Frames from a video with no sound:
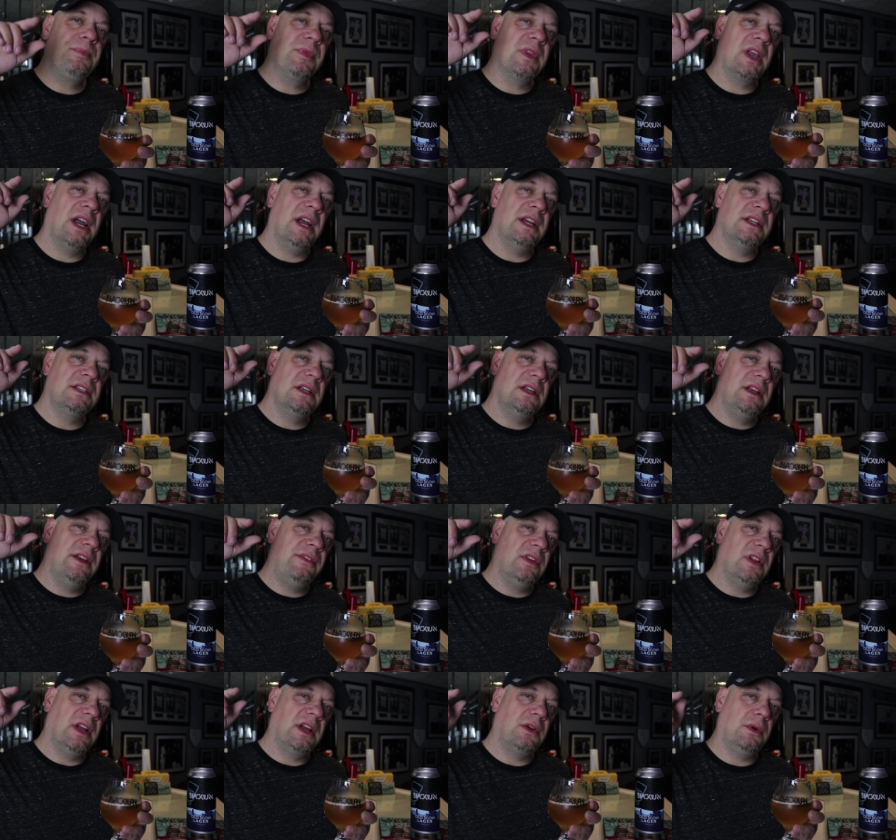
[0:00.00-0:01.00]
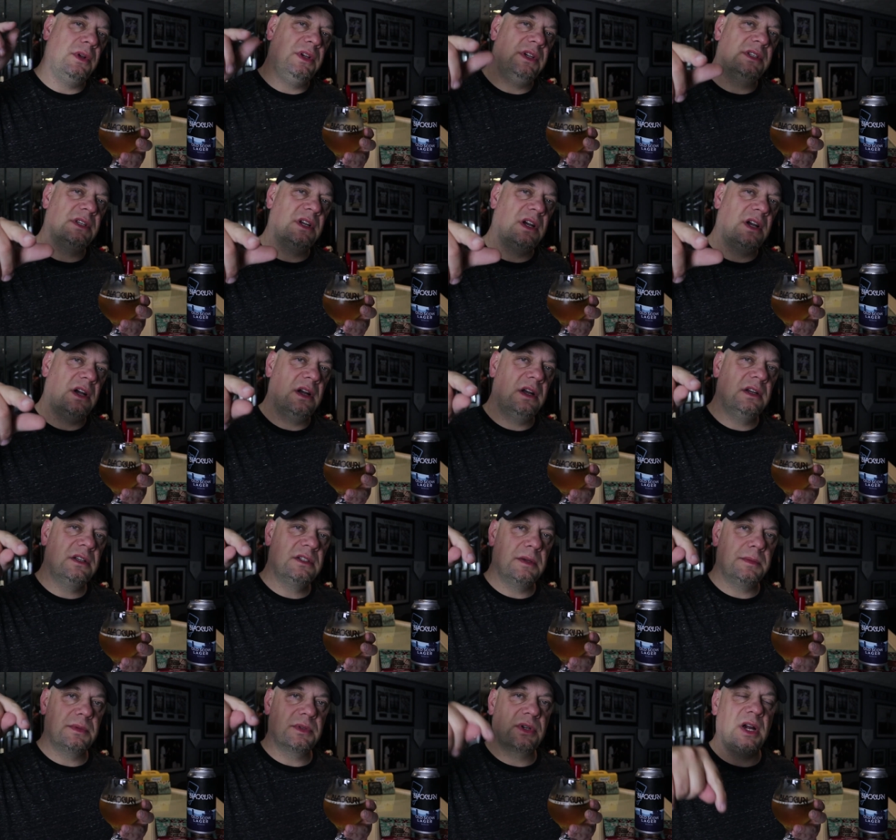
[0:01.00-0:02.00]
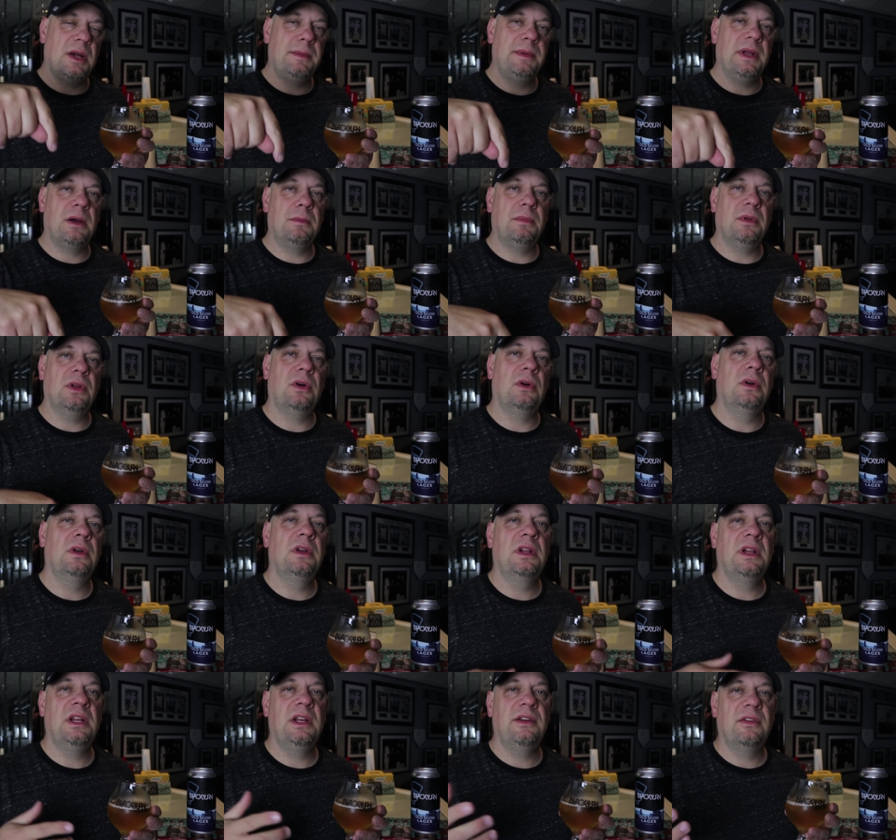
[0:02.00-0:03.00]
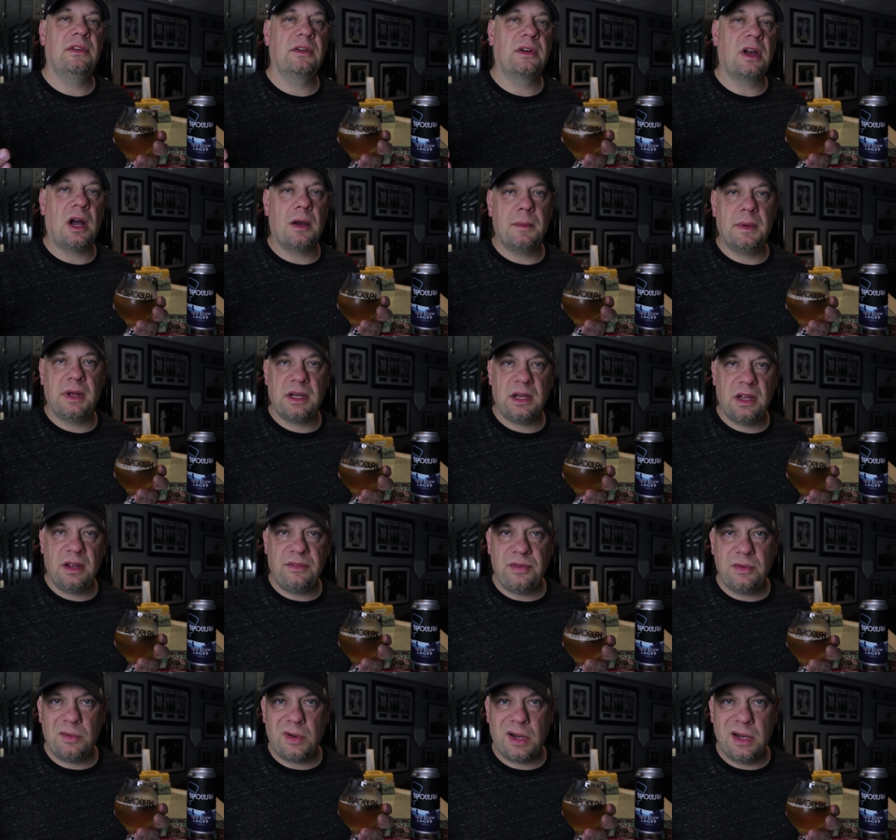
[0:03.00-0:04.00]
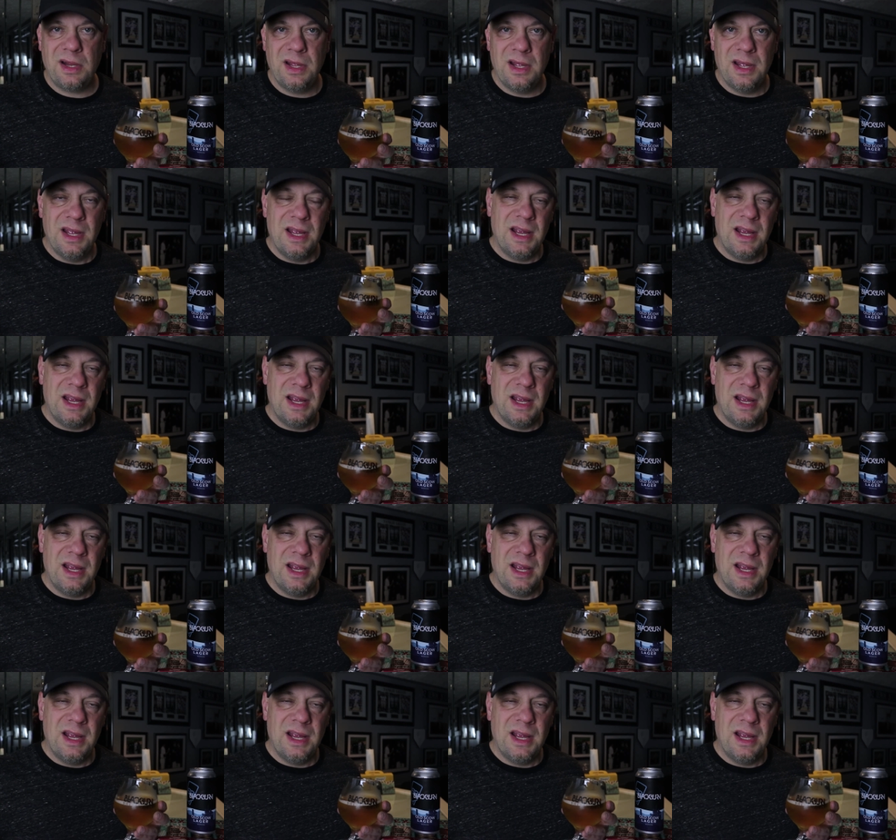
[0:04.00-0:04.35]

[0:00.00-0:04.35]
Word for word: Guys, if you like what you saw, subscribe down below. Leave a comment if you want.